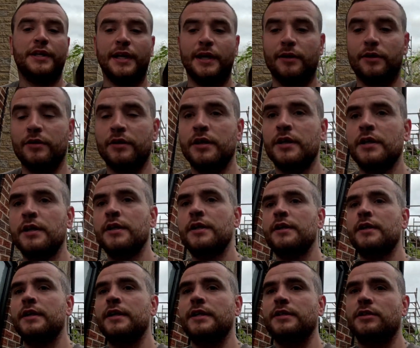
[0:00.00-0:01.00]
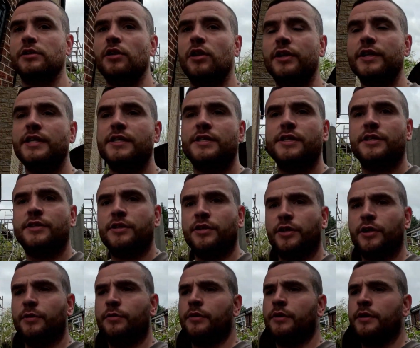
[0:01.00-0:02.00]
down. It's a lot easier to
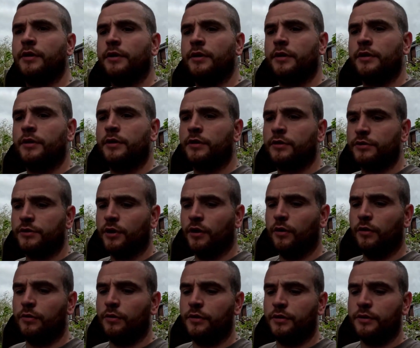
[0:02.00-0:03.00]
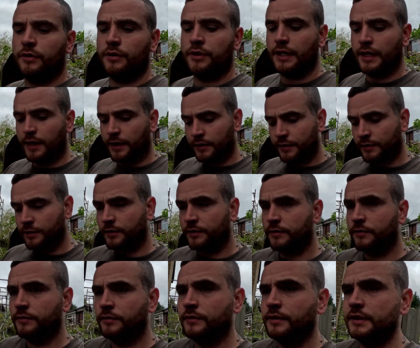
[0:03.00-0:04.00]
do. So yeah,
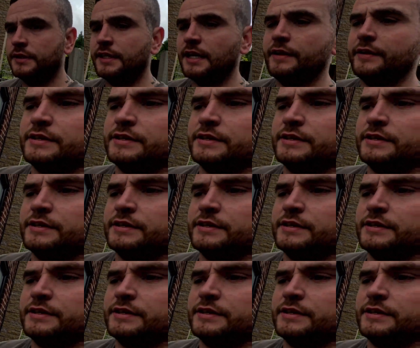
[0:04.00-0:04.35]
let's get